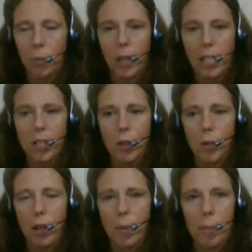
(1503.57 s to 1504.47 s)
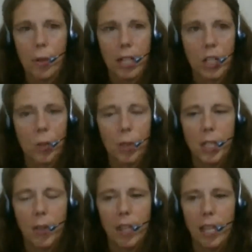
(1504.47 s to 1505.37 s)
rent, or a mortgage? What
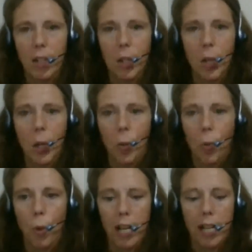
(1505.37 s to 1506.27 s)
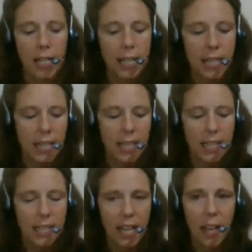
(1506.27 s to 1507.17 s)
do you think? 1/10,
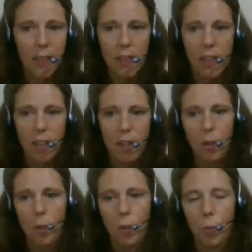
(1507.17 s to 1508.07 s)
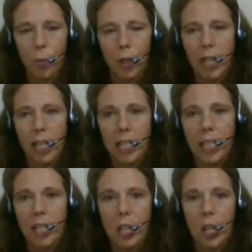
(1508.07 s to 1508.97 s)

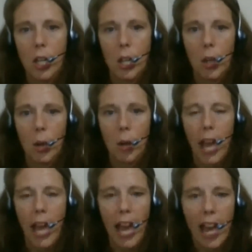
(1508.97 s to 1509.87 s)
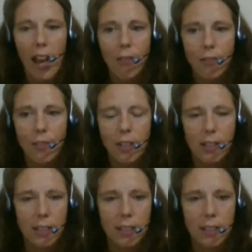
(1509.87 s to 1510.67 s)
1/2?